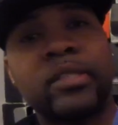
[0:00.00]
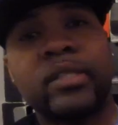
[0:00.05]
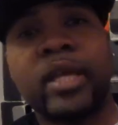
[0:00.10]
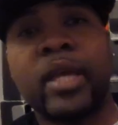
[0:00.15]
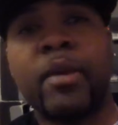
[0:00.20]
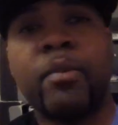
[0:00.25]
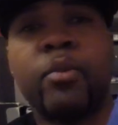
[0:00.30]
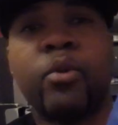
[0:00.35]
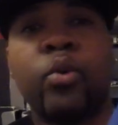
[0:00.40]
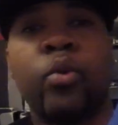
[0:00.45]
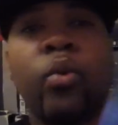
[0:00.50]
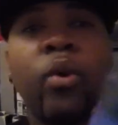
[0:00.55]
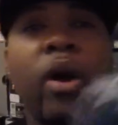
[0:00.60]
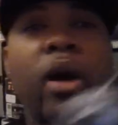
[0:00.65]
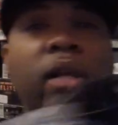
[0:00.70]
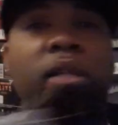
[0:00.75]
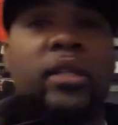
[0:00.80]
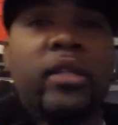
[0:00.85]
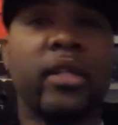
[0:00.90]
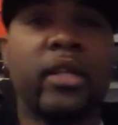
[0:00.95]
same
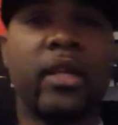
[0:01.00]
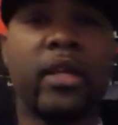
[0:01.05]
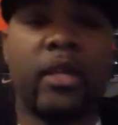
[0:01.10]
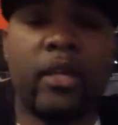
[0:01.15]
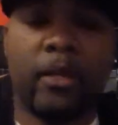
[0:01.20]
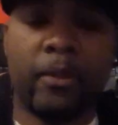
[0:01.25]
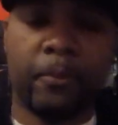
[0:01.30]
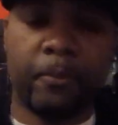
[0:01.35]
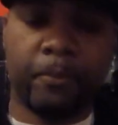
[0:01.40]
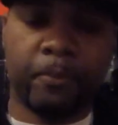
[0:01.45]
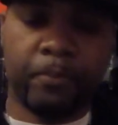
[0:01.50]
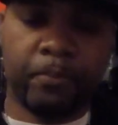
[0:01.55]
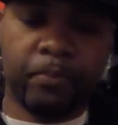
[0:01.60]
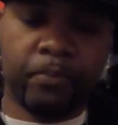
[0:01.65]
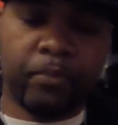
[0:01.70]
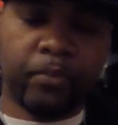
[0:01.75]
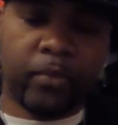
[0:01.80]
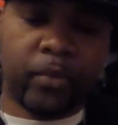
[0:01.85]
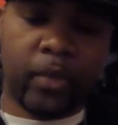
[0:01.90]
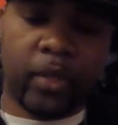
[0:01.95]
quality
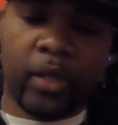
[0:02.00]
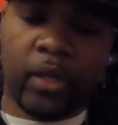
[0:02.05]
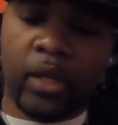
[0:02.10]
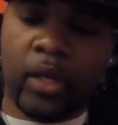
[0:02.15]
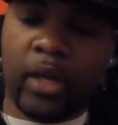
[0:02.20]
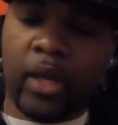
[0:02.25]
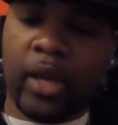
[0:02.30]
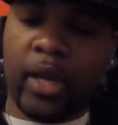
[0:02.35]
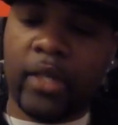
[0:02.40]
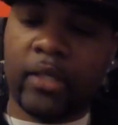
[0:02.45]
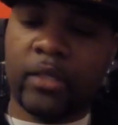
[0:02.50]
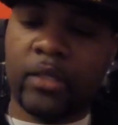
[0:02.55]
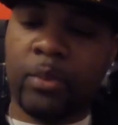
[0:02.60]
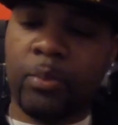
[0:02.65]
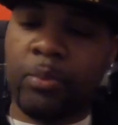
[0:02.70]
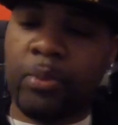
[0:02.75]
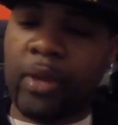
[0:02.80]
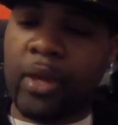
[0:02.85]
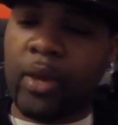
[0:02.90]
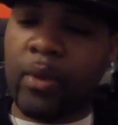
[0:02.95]
as the
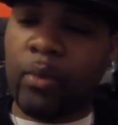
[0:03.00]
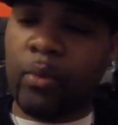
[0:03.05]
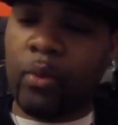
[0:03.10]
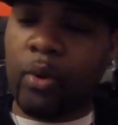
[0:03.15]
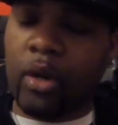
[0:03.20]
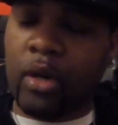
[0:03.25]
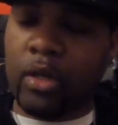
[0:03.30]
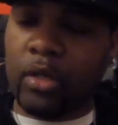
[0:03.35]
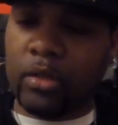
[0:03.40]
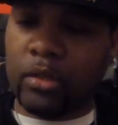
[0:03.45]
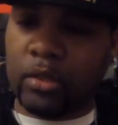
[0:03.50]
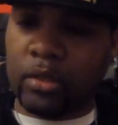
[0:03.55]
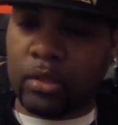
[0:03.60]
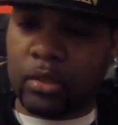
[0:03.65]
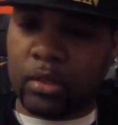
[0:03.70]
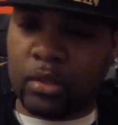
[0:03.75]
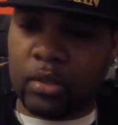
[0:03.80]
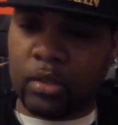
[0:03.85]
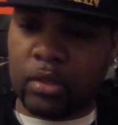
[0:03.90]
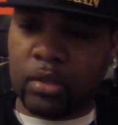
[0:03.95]
Band
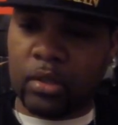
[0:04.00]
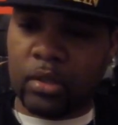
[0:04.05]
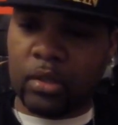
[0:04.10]
ones,